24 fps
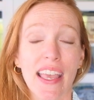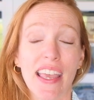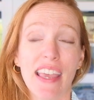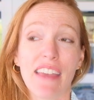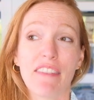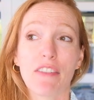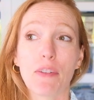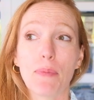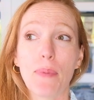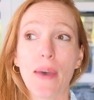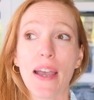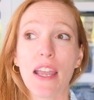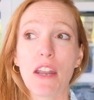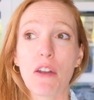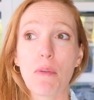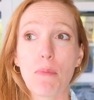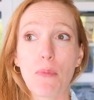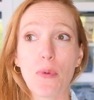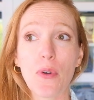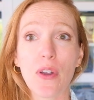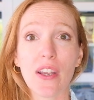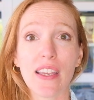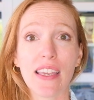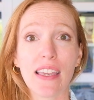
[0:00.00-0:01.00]
If you're buying a
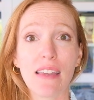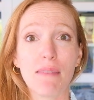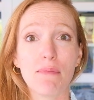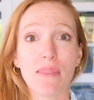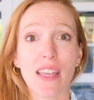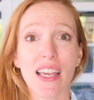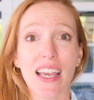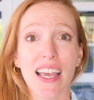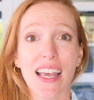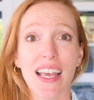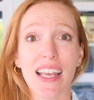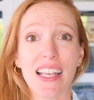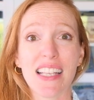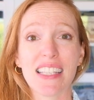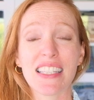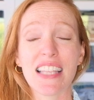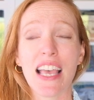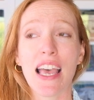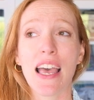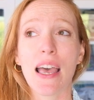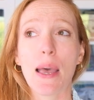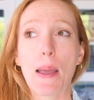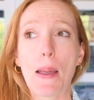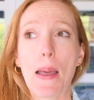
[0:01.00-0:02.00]
board game that has
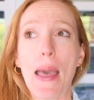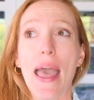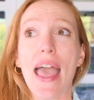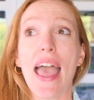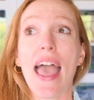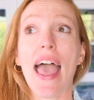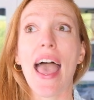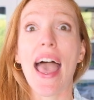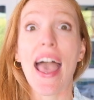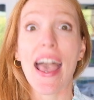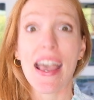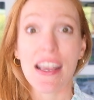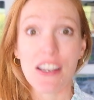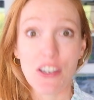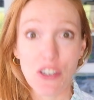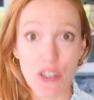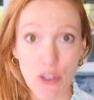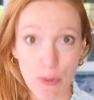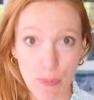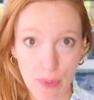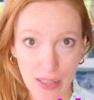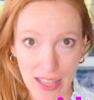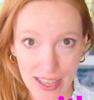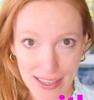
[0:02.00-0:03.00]

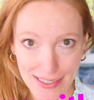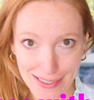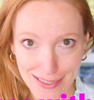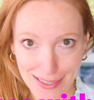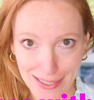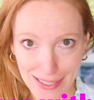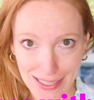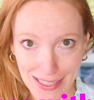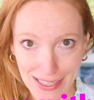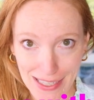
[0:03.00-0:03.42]
extra plastic in